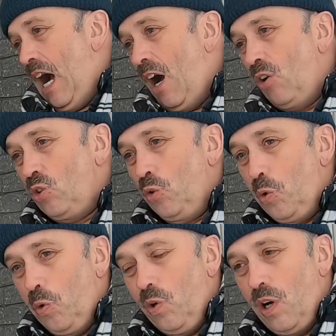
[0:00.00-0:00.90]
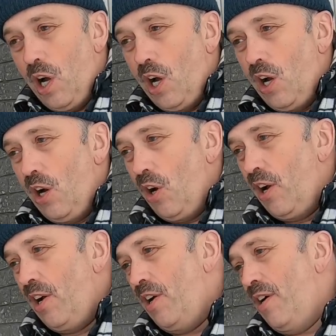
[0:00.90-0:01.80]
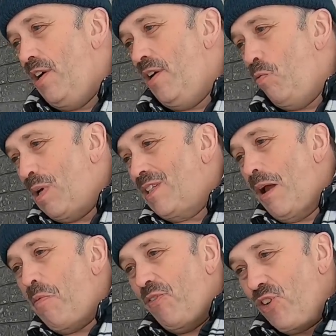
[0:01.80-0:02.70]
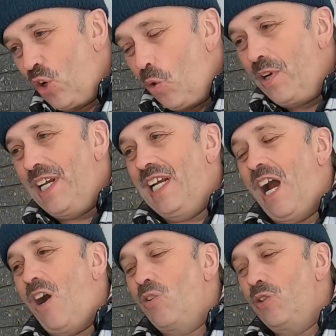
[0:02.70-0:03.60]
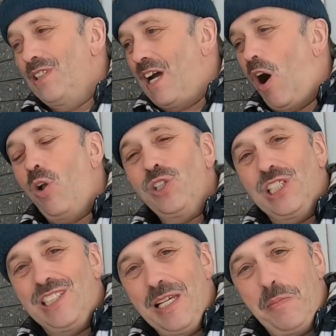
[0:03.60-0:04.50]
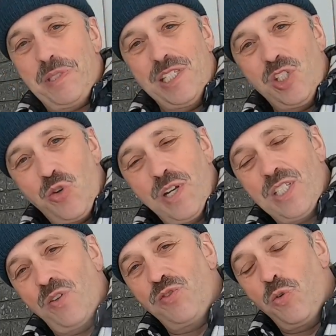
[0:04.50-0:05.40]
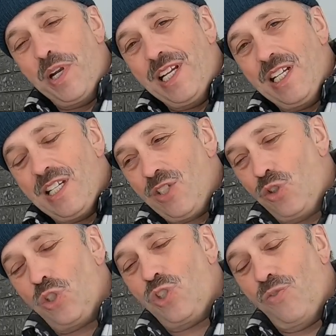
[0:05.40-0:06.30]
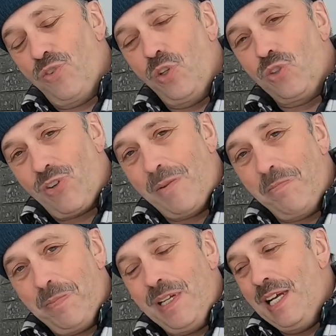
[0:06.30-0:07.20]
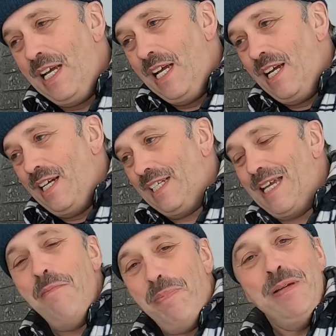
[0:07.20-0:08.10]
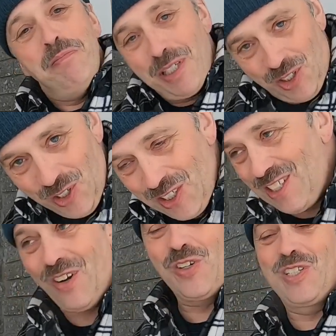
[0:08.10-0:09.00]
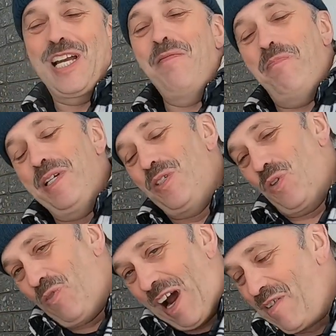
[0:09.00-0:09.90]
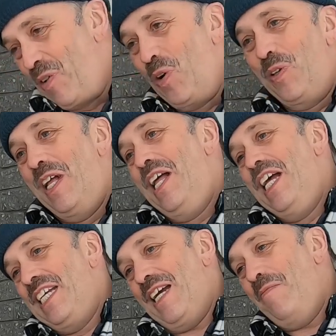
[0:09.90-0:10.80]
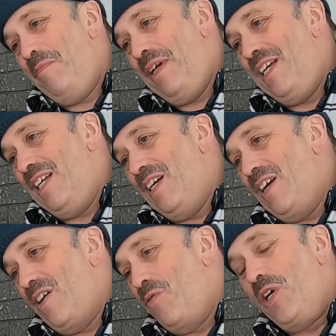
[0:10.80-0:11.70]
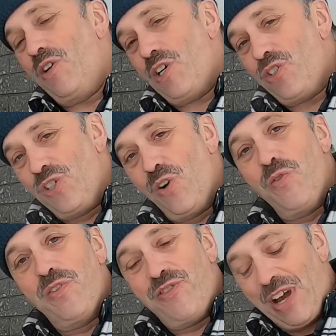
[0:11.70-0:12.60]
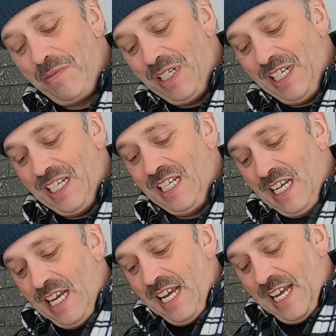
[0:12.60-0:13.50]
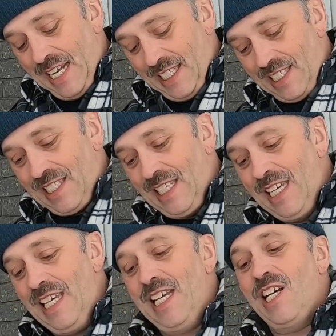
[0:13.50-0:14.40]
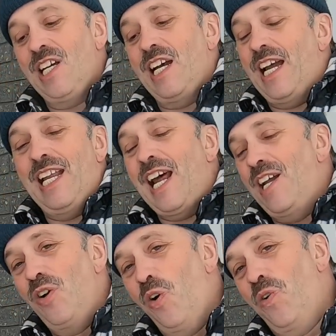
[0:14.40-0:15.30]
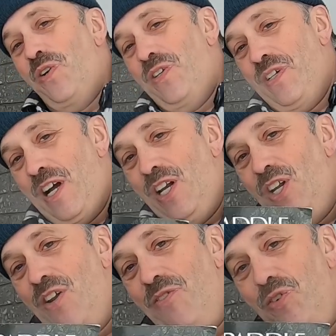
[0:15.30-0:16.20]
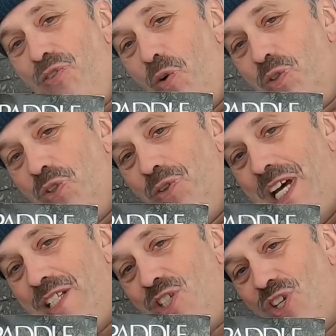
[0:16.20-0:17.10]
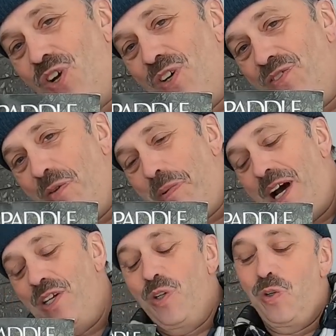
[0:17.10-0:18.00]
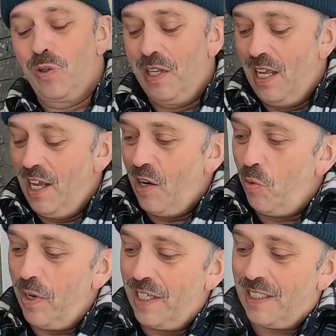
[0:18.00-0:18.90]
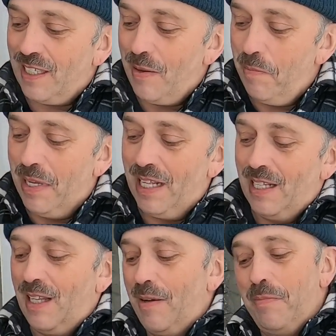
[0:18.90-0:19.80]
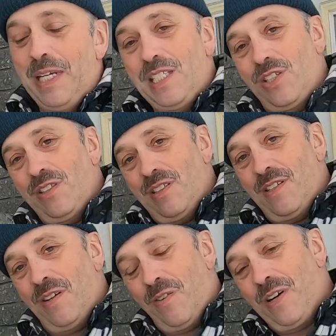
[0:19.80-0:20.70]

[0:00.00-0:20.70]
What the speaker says: how to what type of clothing, how all the tips and tricks of doing successful camping missions or camping survival, camping recreational with family, it's the, and I know a lot of you folks know that, Song of the Paddle with Bill Mason. All